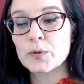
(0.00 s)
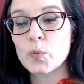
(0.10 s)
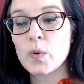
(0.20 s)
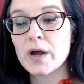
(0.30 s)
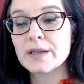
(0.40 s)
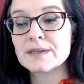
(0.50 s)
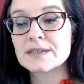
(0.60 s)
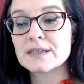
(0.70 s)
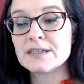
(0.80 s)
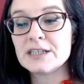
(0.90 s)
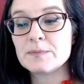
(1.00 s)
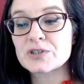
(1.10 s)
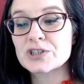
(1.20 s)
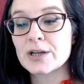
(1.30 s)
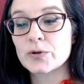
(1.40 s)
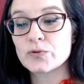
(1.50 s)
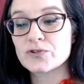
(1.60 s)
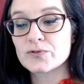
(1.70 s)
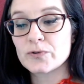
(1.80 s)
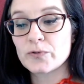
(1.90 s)
winds in deep shadows
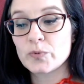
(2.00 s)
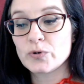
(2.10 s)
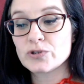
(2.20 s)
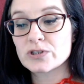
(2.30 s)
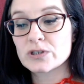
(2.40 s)
through the woods.